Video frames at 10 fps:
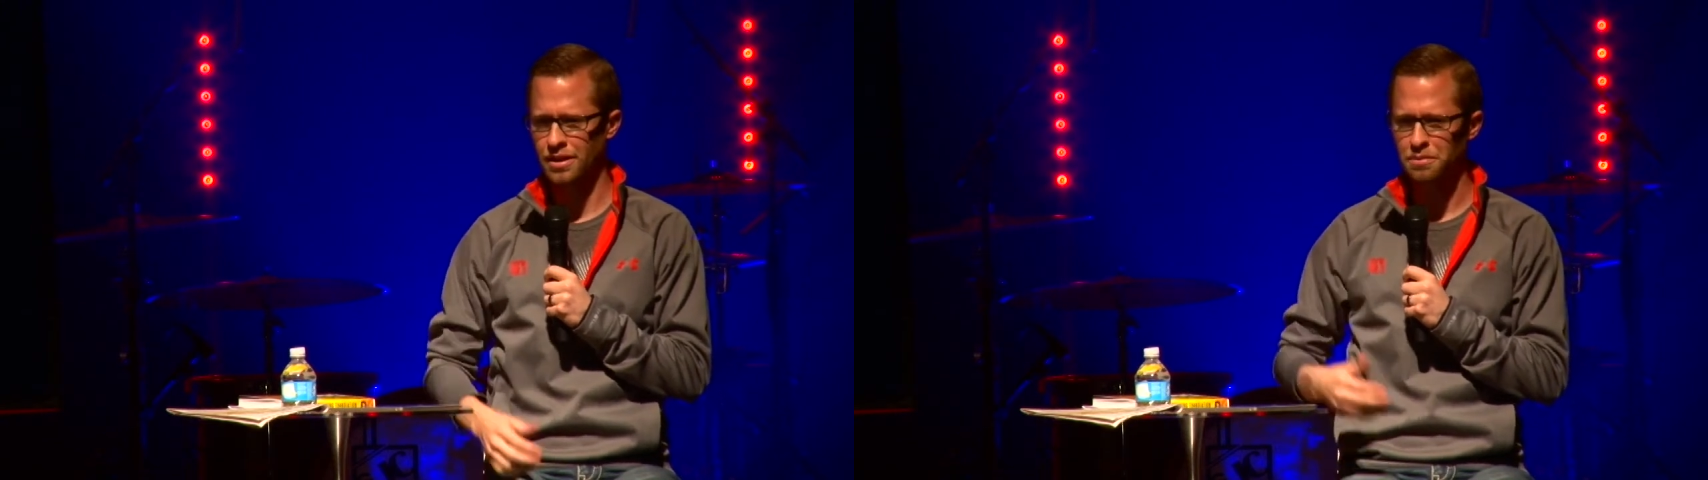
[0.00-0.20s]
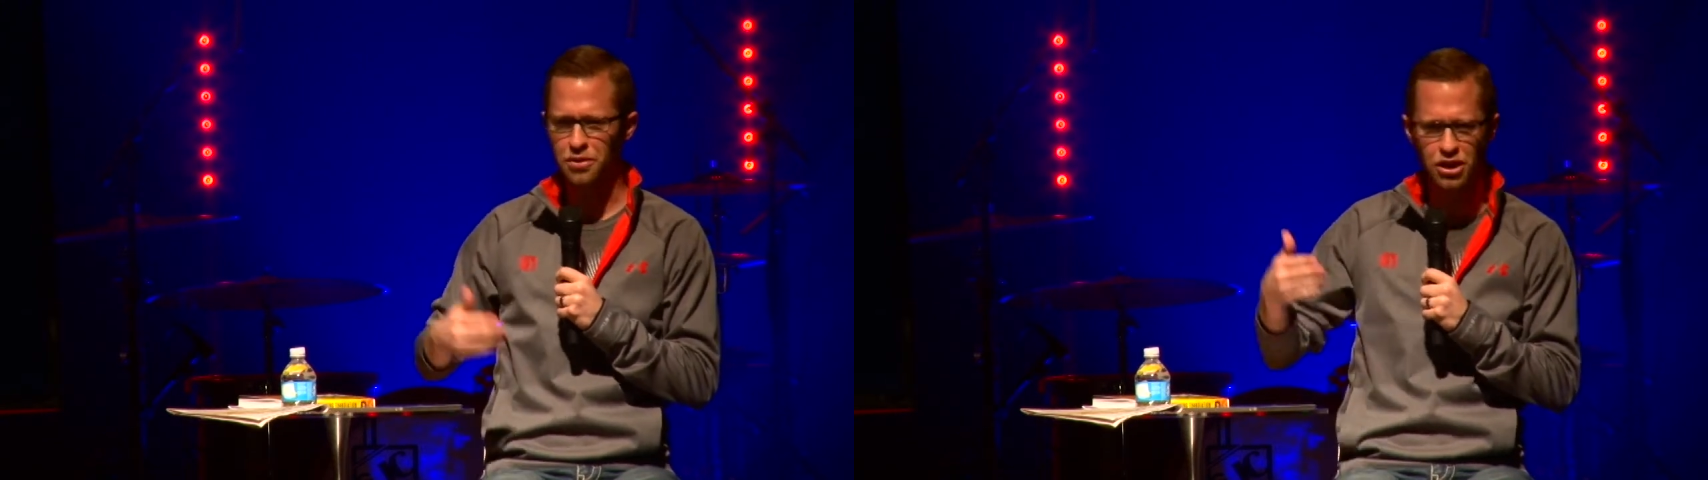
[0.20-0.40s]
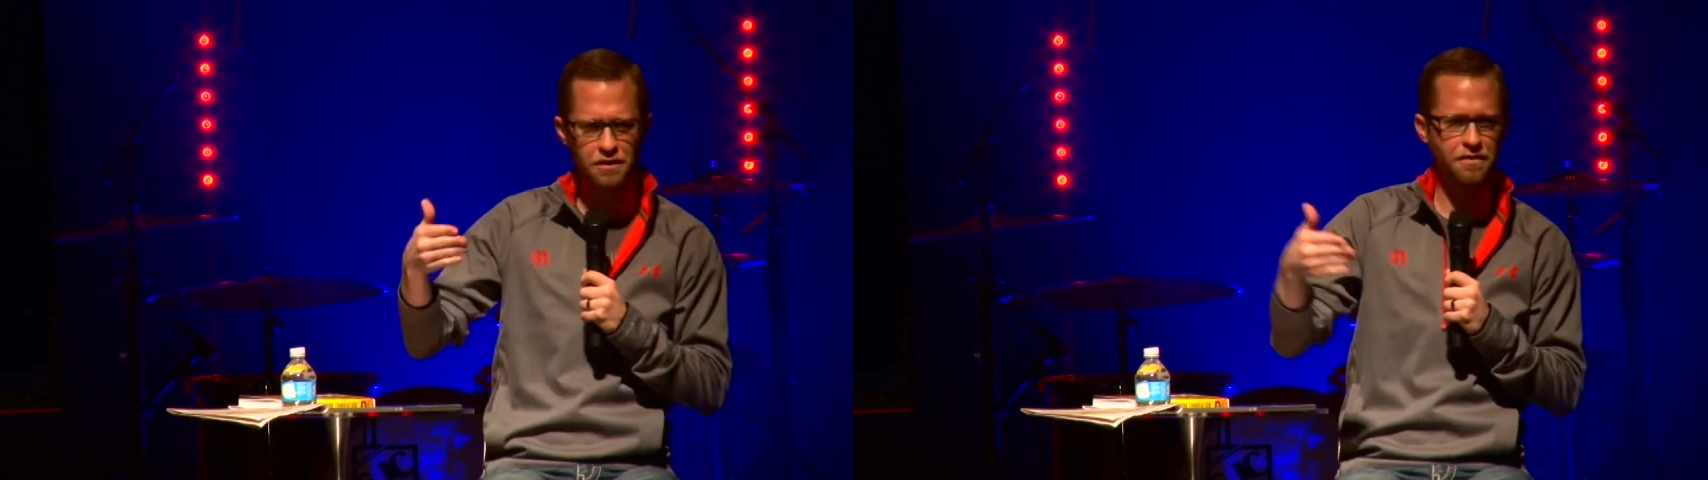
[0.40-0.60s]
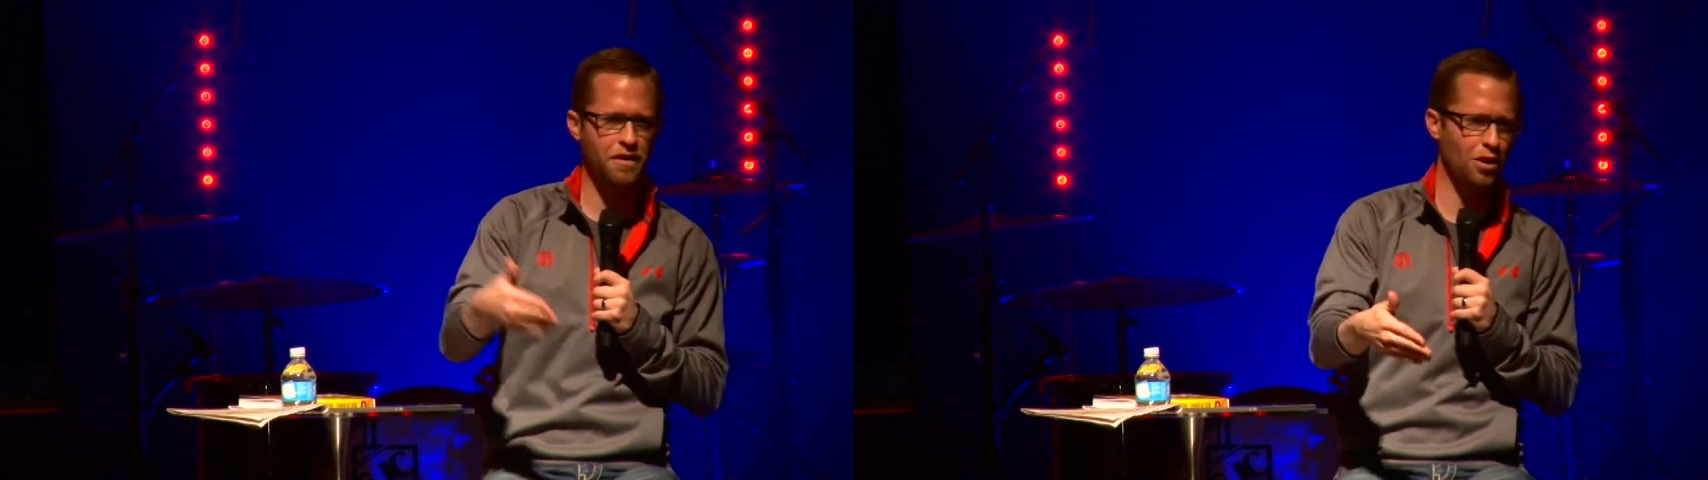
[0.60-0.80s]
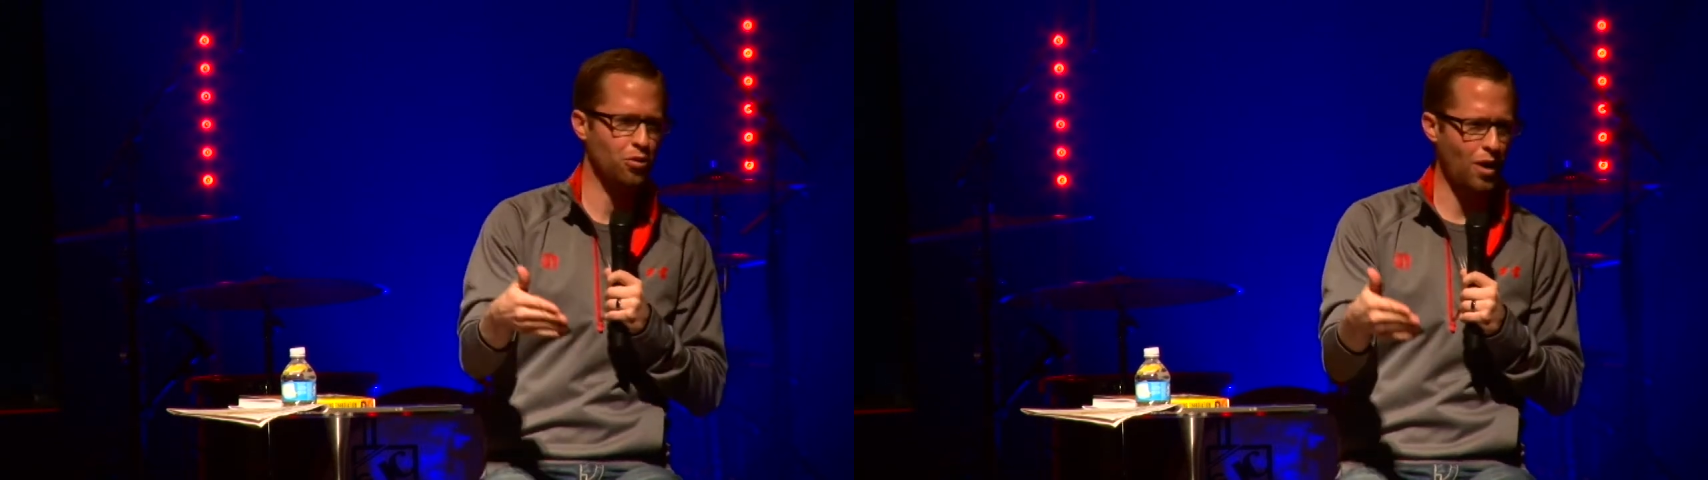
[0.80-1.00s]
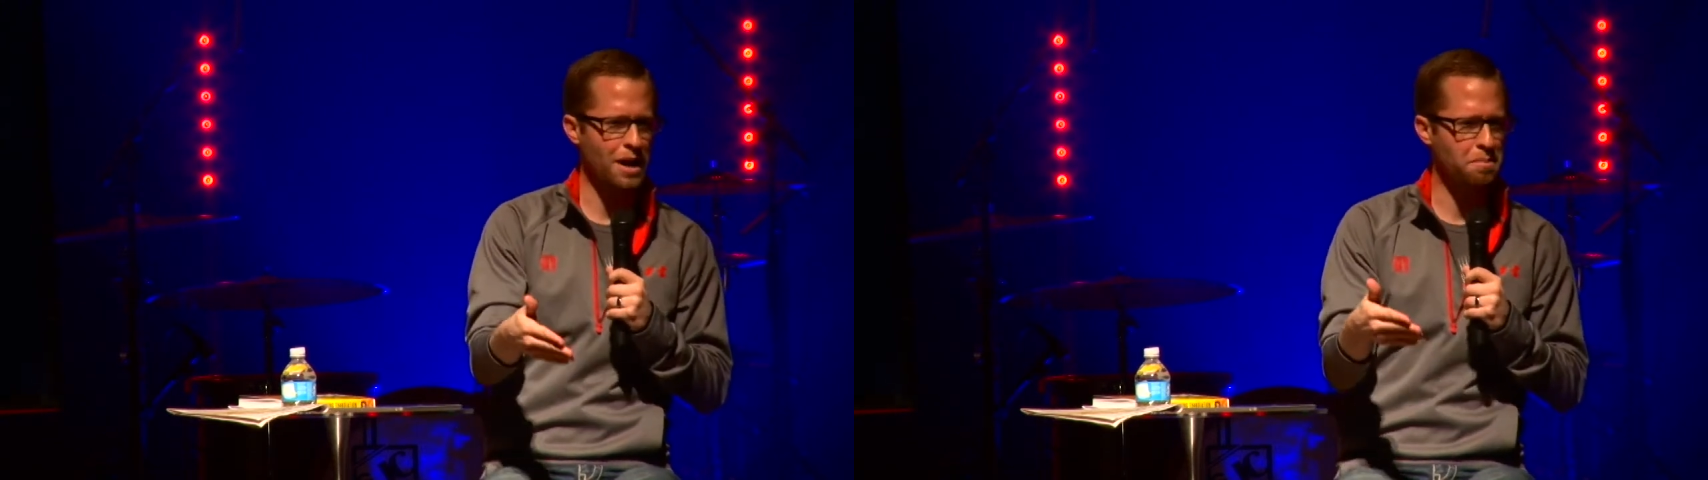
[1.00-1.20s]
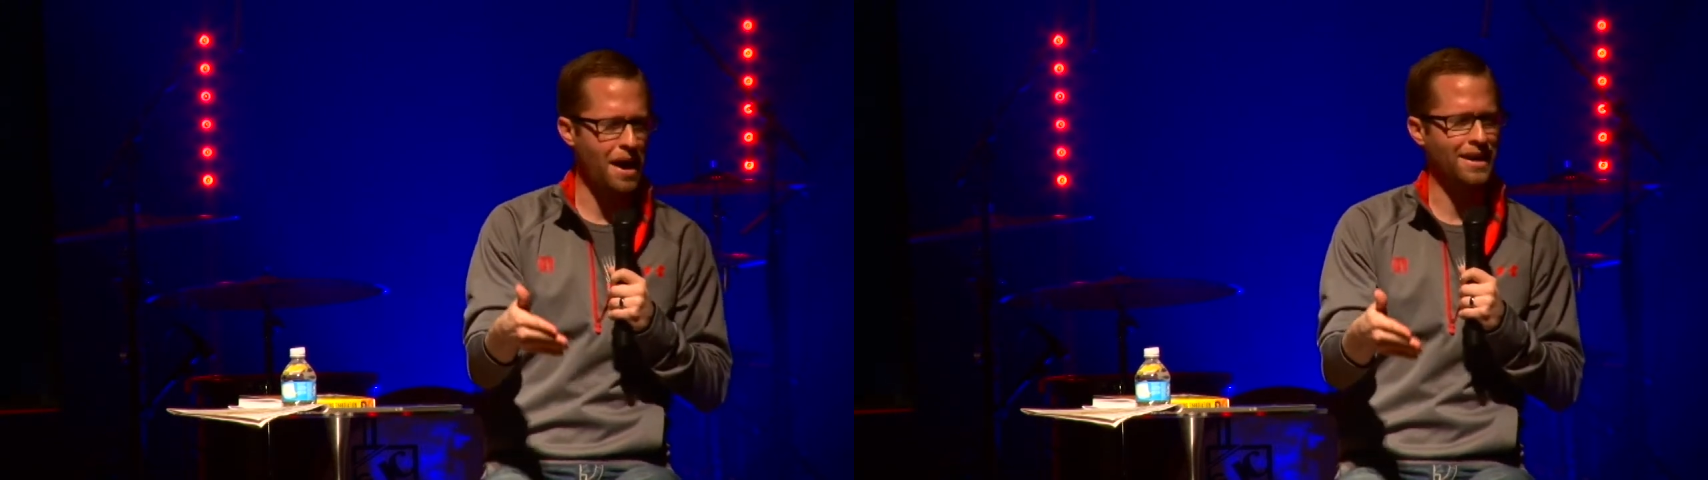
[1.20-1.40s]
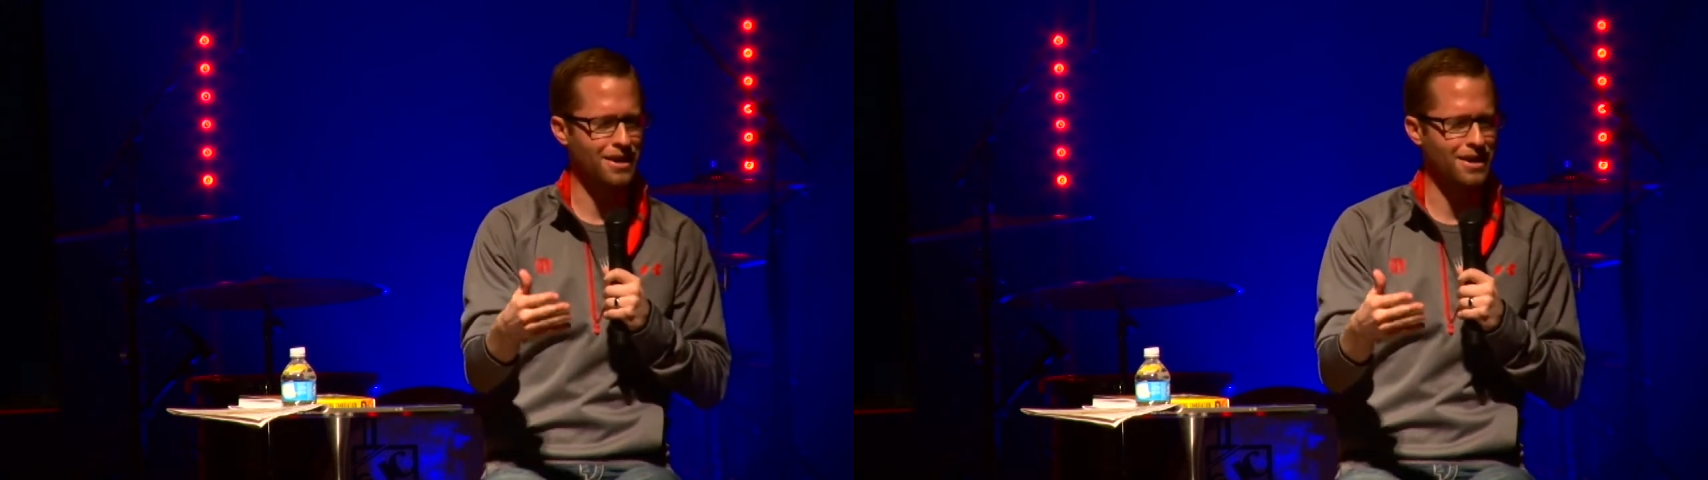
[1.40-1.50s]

But then he fell right back